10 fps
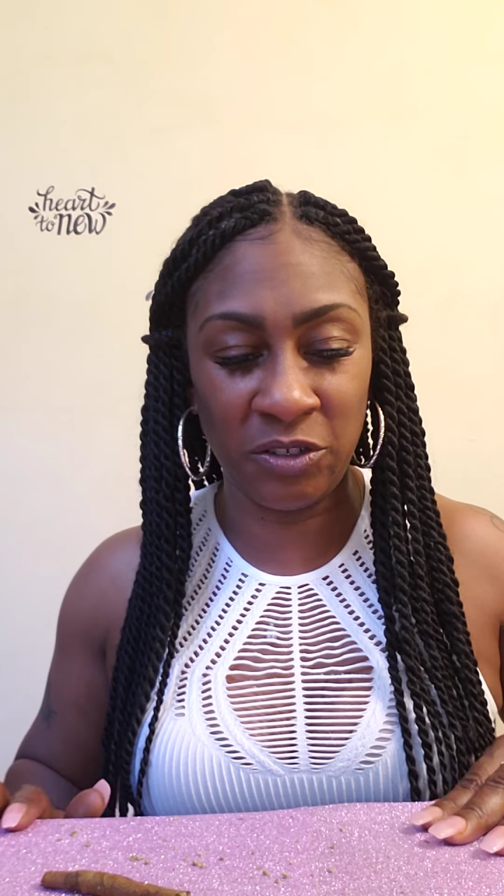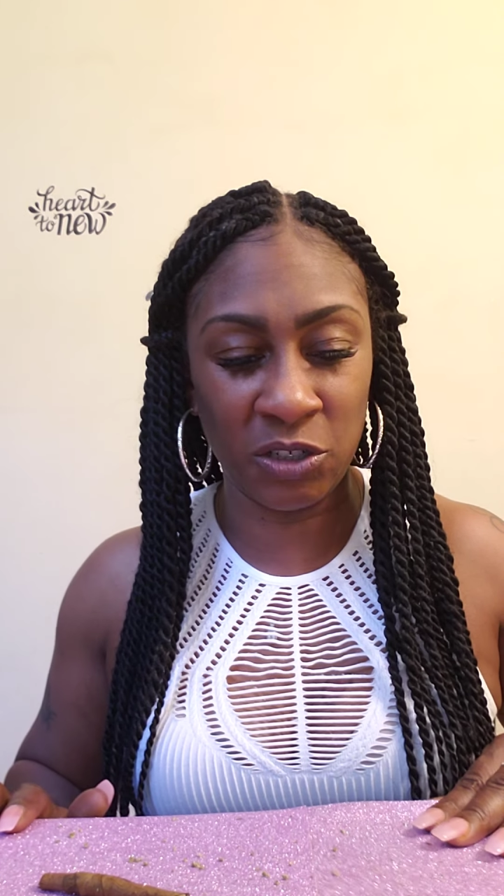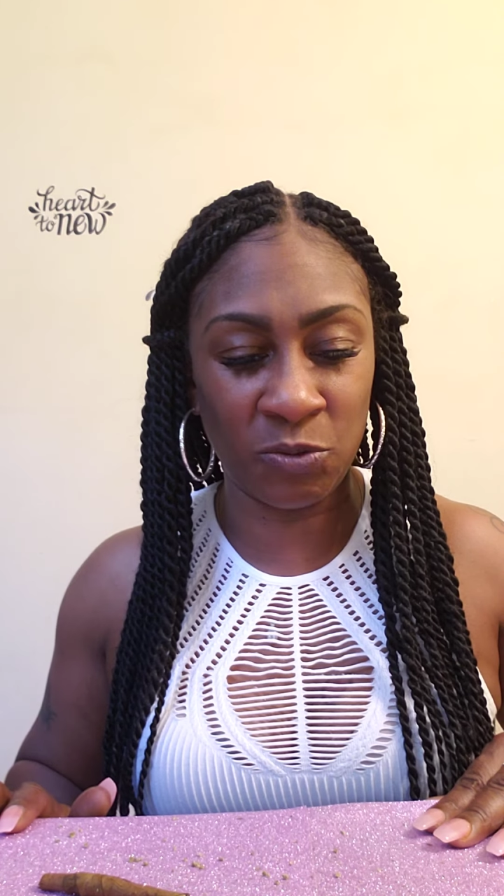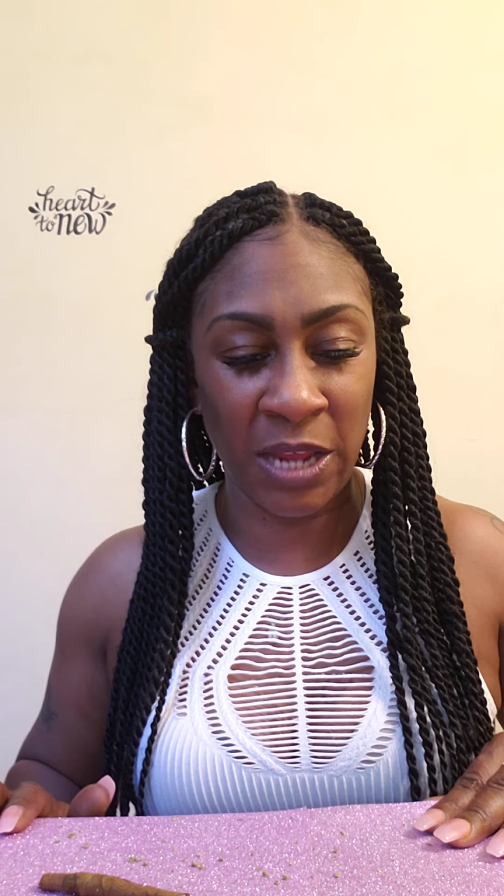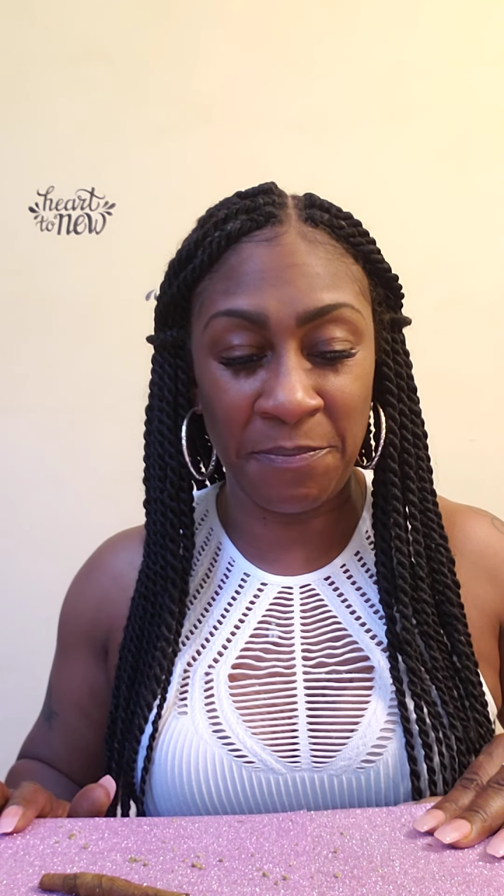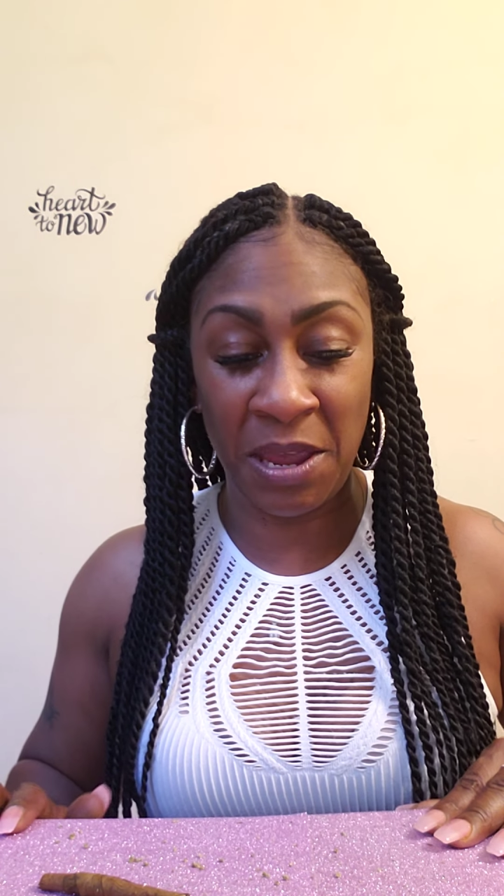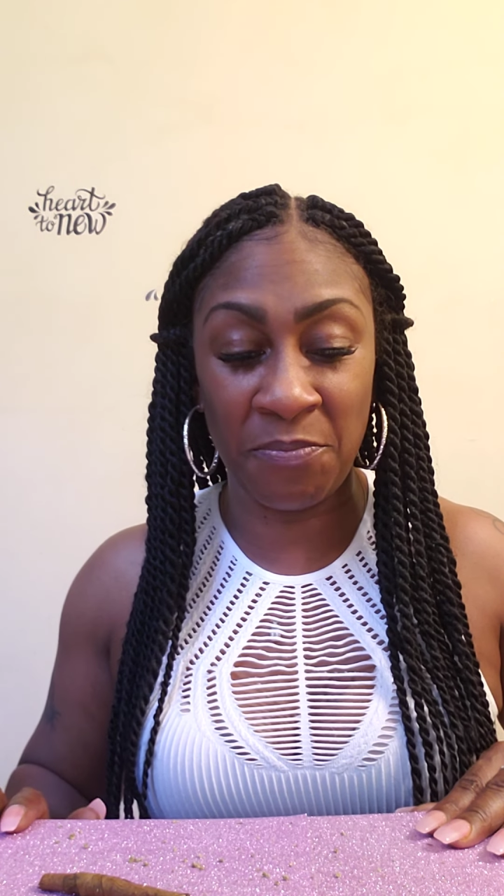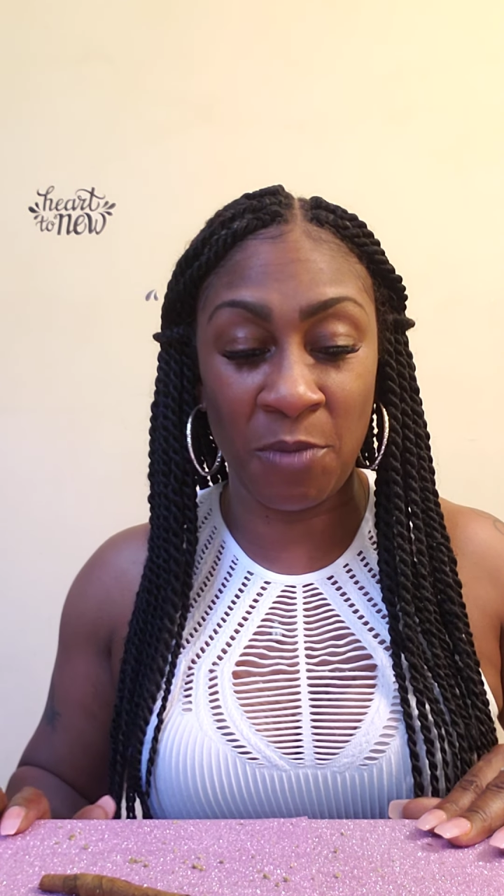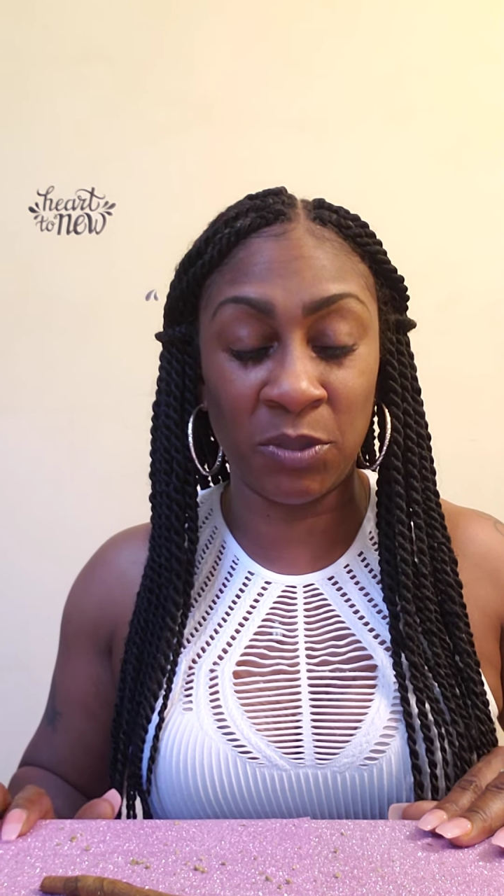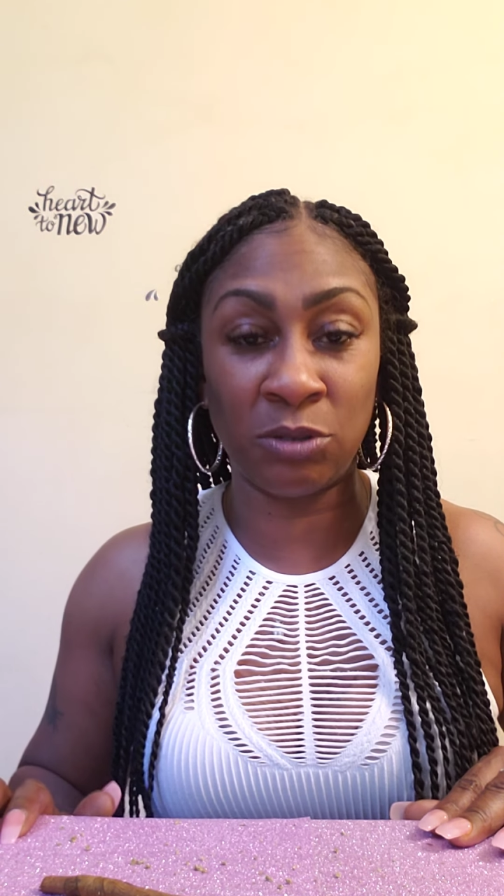just with that
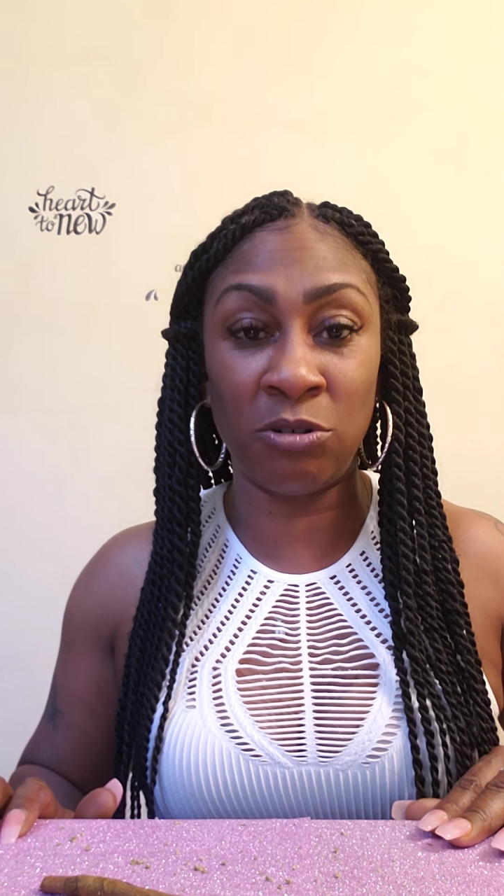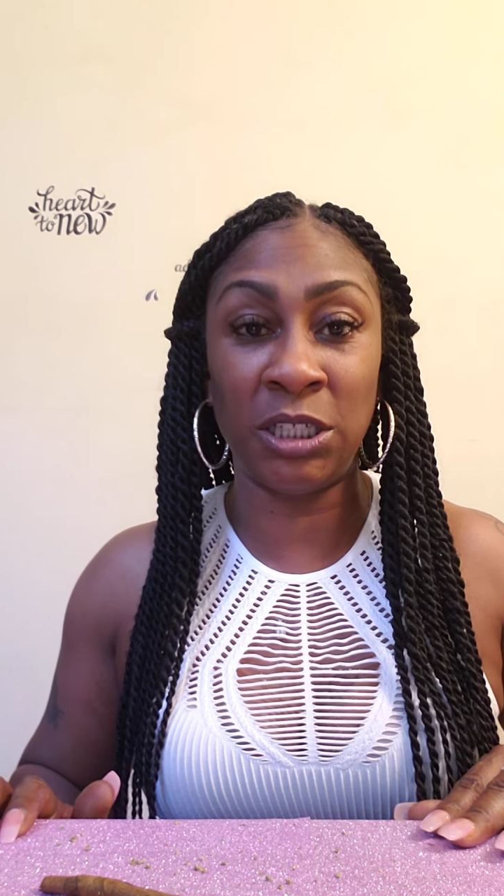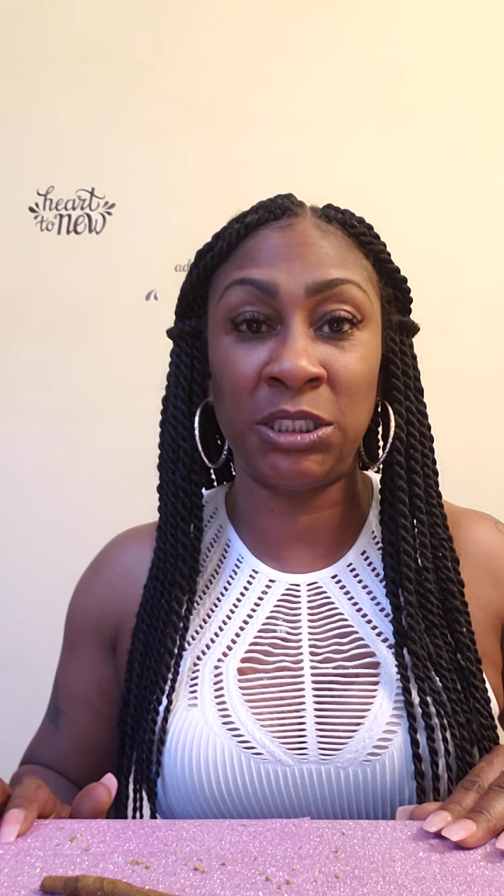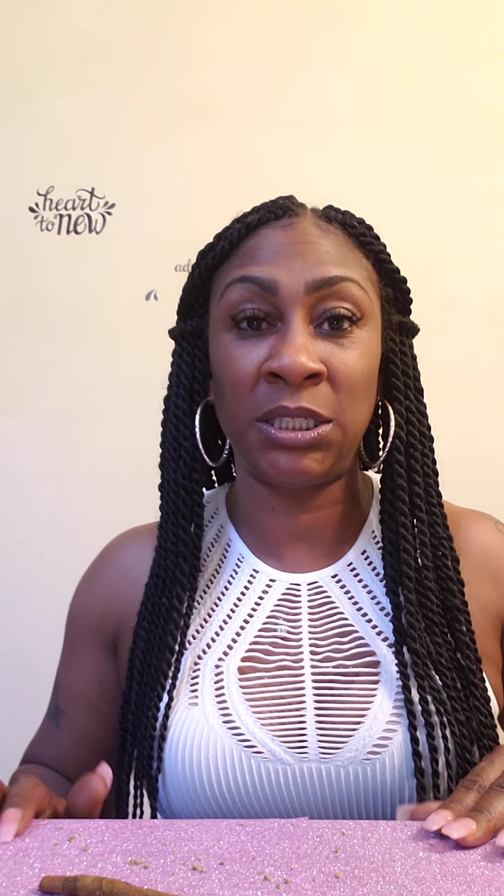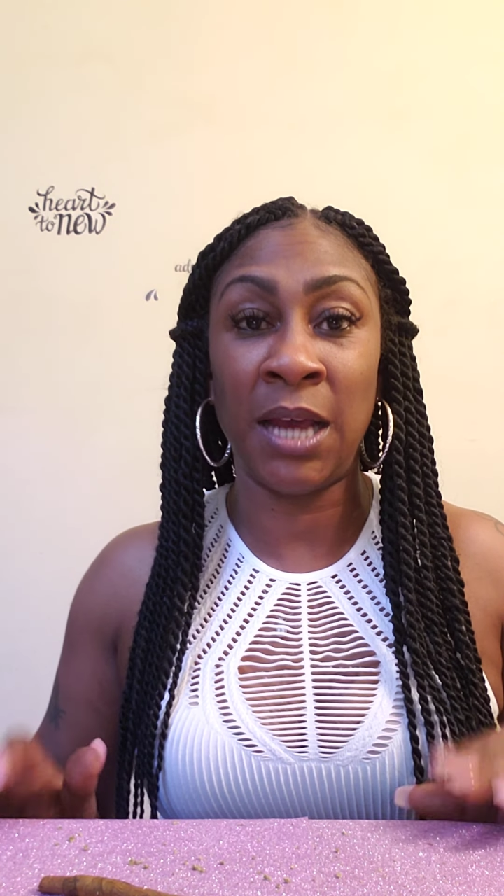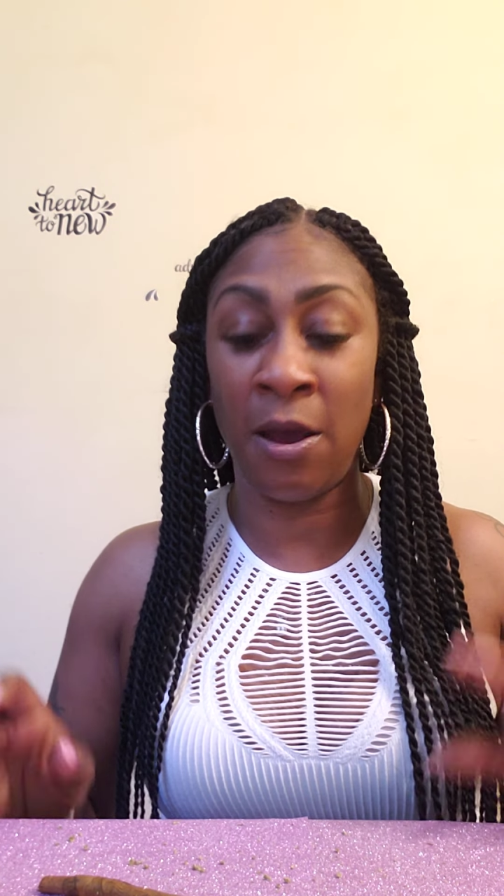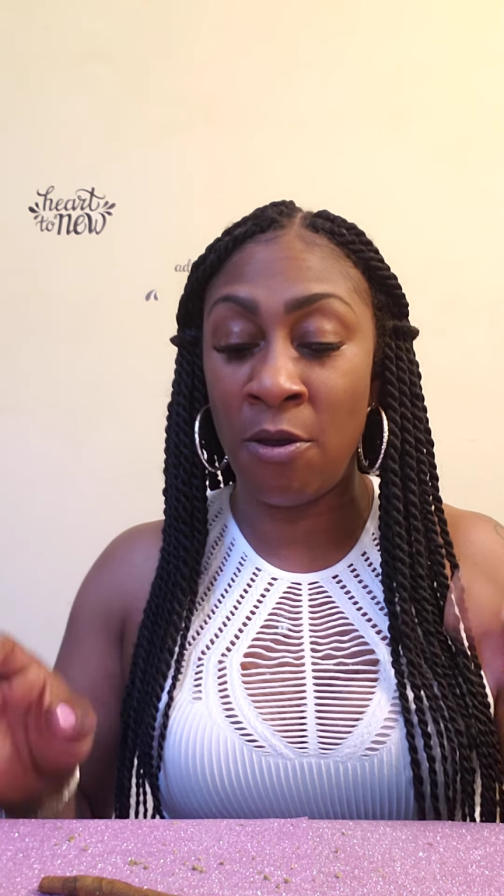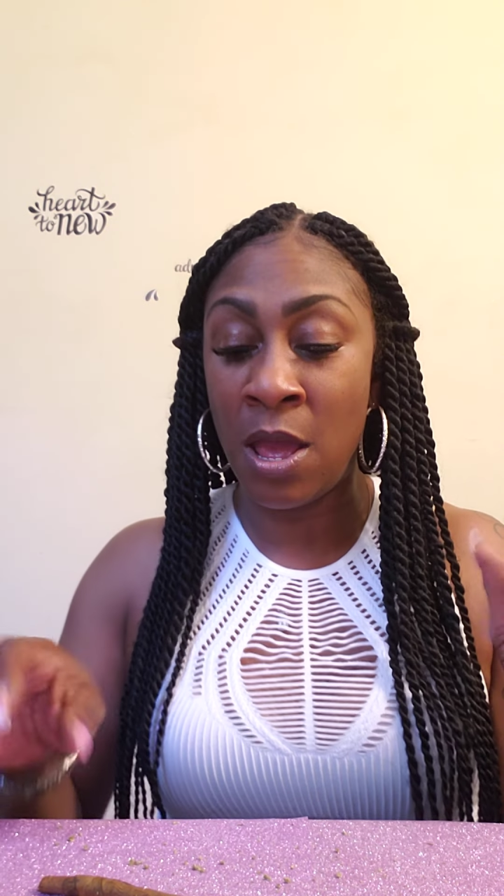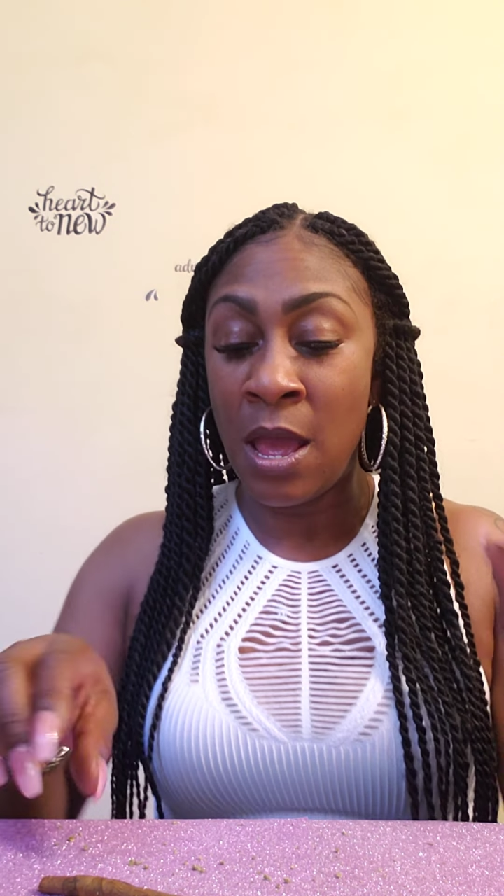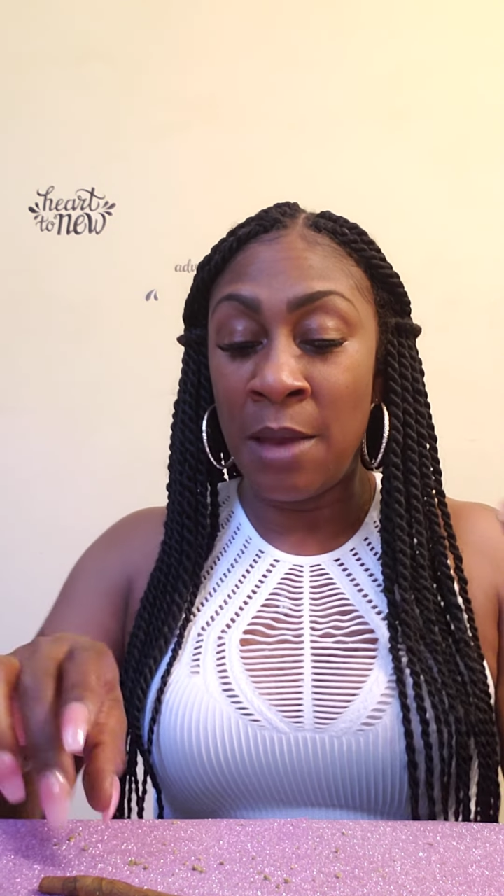paper. I'm going to throw that shit out.